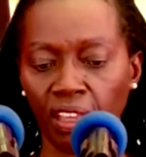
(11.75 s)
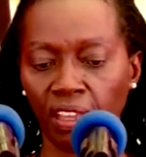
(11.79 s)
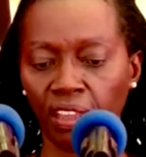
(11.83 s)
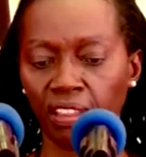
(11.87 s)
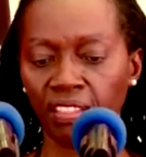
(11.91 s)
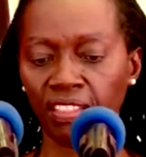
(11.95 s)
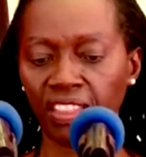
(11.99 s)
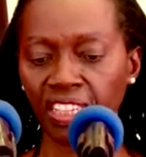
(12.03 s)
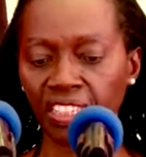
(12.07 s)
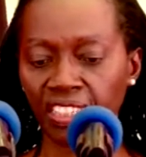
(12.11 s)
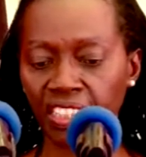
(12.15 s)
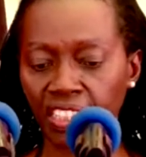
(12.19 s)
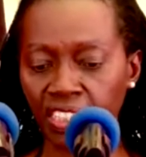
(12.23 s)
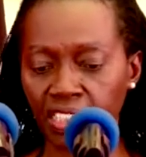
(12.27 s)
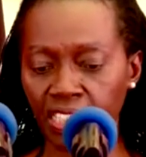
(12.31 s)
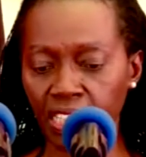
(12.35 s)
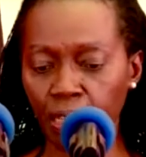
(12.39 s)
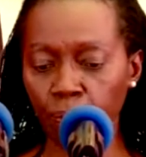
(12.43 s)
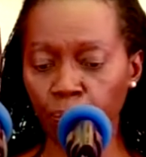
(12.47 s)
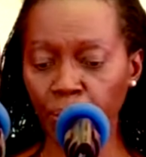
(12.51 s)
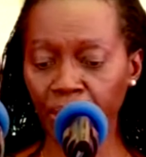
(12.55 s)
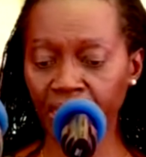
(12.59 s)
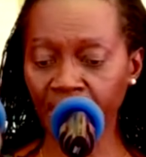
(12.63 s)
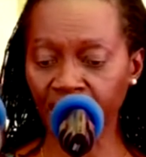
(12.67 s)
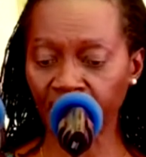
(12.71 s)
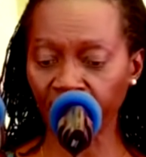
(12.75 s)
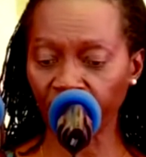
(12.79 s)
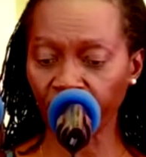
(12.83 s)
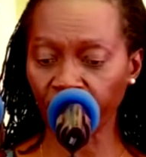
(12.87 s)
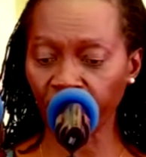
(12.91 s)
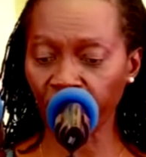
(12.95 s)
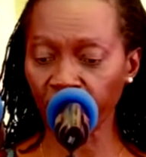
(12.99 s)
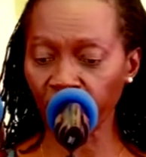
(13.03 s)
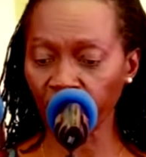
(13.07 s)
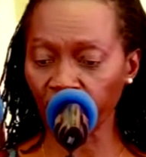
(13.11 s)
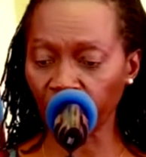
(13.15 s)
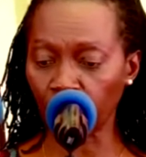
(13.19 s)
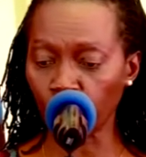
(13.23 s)
The December
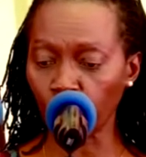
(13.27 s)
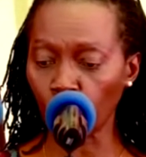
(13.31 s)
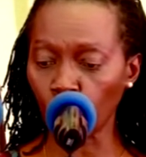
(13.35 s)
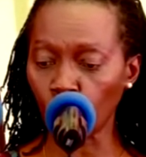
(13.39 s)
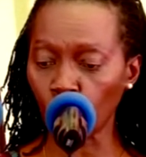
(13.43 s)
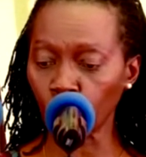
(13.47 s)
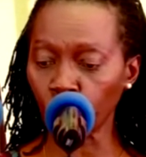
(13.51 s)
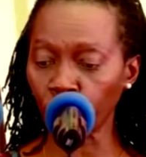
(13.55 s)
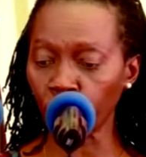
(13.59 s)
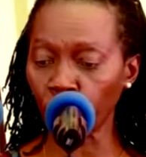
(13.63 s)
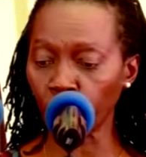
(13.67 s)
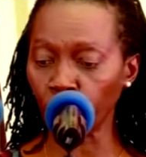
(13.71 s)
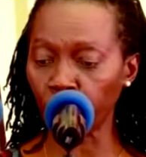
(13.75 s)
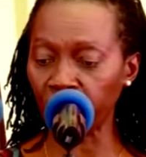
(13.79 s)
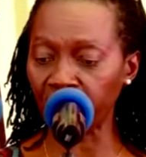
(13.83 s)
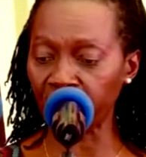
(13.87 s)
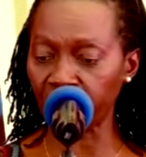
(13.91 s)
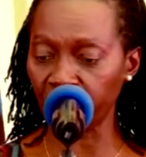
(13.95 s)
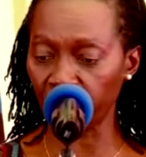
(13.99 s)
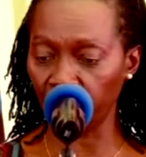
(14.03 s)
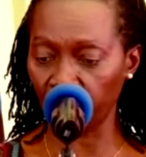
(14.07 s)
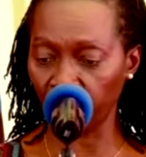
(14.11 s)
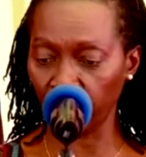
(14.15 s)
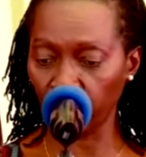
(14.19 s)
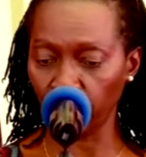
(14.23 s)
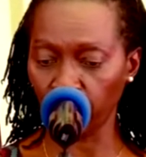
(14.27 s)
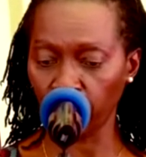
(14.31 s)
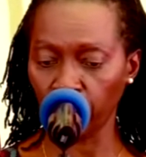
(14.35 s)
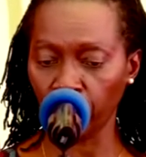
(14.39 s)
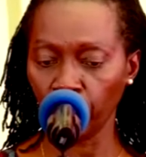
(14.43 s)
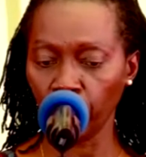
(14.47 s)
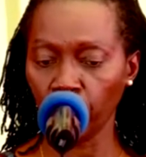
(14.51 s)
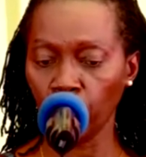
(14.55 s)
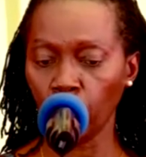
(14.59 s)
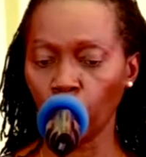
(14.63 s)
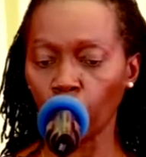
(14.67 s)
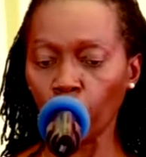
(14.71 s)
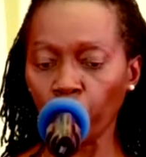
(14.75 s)
7th Kamukunji meeting,
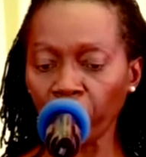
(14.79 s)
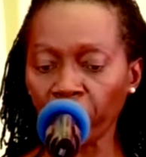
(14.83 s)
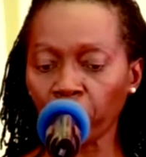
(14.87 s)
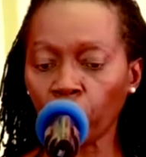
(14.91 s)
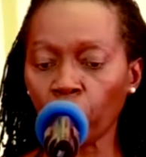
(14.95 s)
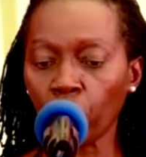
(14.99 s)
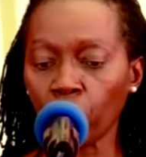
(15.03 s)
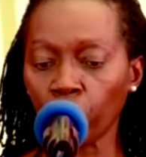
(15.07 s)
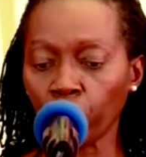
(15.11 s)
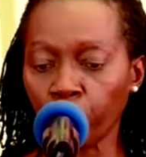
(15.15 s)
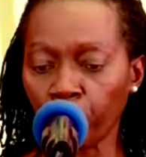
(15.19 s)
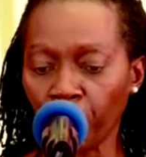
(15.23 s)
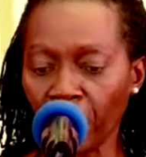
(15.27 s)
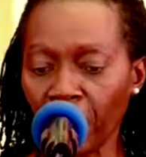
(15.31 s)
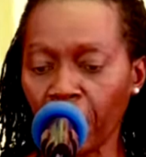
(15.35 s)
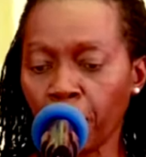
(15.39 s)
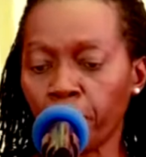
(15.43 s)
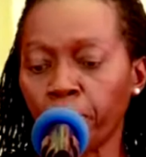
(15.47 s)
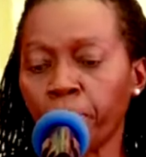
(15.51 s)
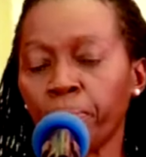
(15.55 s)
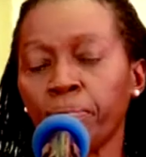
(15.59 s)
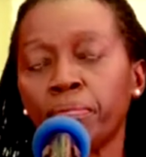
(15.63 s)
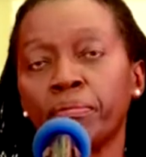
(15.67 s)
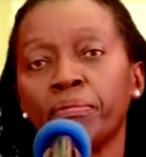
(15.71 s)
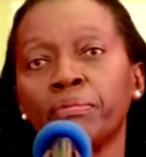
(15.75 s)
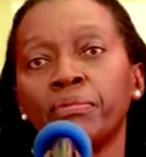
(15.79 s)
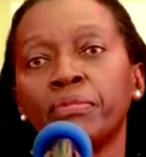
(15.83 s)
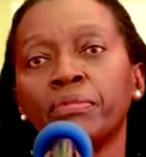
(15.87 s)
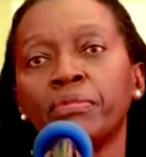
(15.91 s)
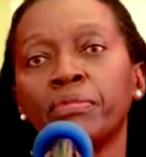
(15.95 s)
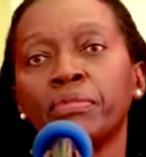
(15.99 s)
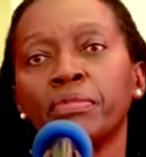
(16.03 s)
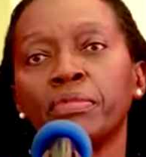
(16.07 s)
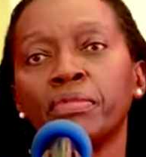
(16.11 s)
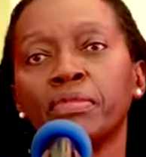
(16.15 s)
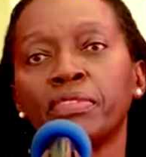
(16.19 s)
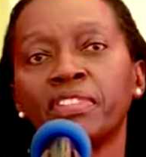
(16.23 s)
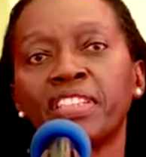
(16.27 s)
we confirm
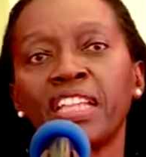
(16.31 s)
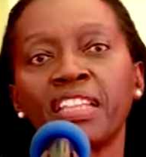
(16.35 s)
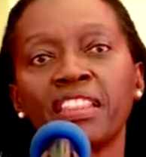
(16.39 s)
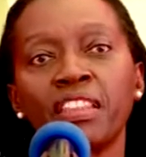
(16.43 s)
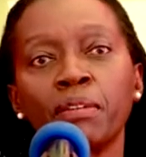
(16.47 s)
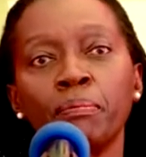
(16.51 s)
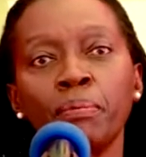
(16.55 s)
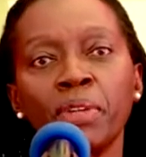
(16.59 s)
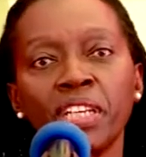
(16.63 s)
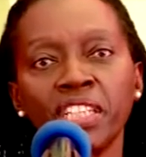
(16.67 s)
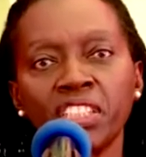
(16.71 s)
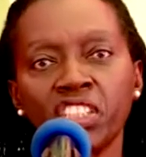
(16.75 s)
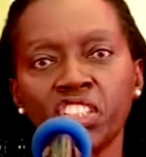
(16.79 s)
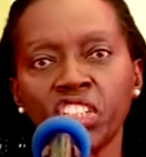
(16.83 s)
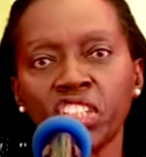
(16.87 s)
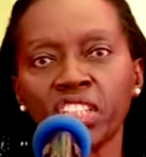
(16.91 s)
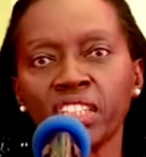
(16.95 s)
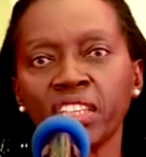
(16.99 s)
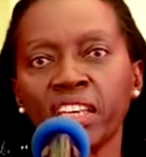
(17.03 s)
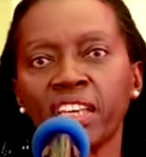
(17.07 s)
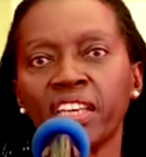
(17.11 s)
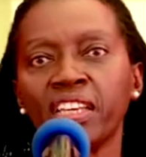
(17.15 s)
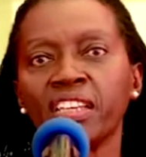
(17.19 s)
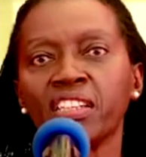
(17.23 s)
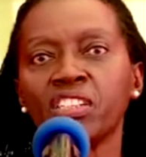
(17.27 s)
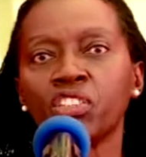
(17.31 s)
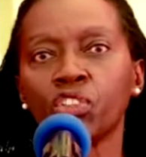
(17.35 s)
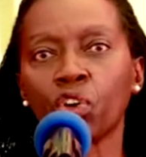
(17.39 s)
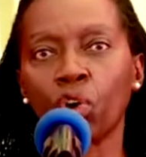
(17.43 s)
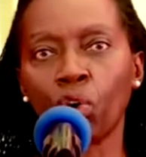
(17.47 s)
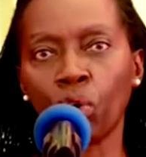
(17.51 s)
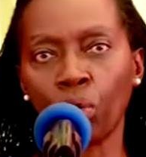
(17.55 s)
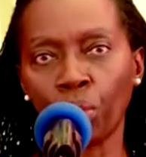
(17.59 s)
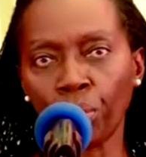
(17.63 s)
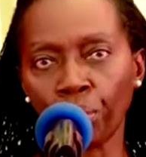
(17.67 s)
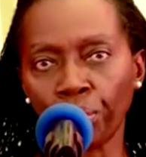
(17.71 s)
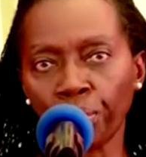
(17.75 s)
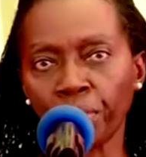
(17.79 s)
that the meeting is
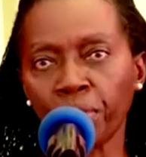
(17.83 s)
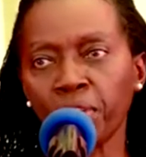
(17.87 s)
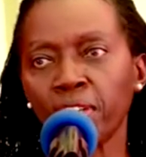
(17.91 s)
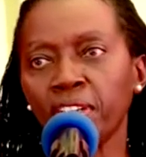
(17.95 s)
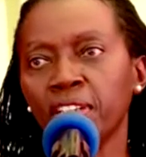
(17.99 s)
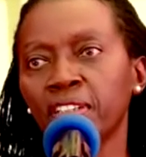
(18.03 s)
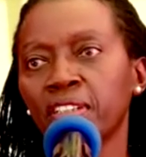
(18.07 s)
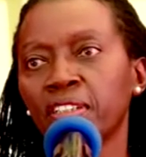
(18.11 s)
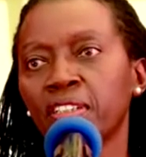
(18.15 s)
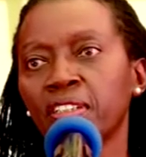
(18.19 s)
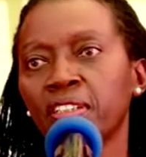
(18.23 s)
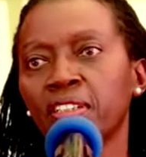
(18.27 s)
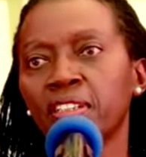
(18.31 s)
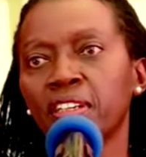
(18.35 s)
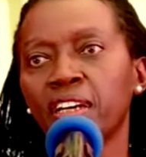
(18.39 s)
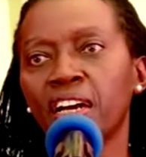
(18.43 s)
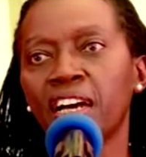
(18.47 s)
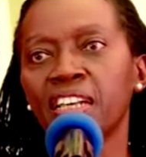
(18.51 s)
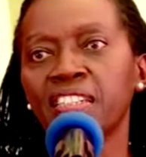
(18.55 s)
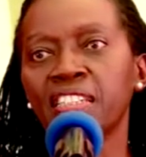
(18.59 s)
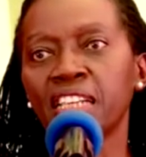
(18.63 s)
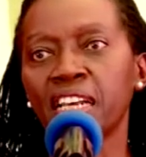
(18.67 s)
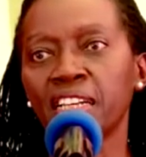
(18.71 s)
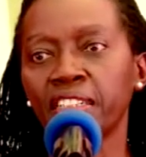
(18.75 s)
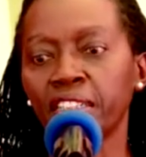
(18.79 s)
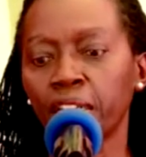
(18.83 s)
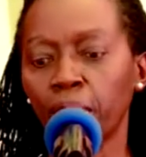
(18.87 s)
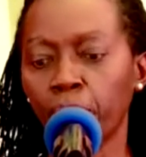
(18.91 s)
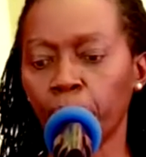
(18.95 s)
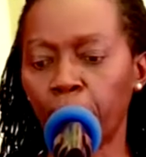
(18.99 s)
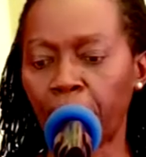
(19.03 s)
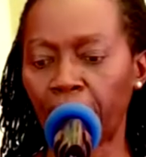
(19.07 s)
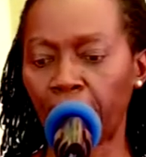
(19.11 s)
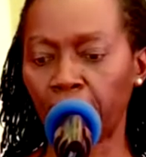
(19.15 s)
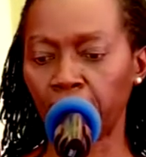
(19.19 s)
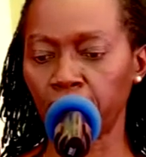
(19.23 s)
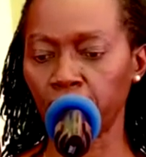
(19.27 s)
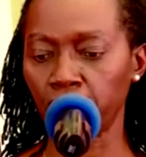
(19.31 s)
on as earlier
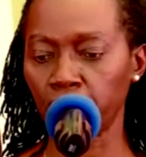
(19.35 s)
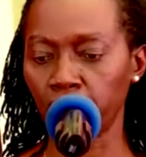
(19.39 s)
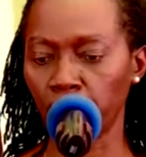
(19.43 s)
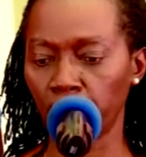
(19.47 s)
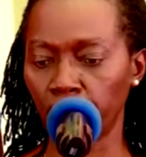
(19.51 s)
planned.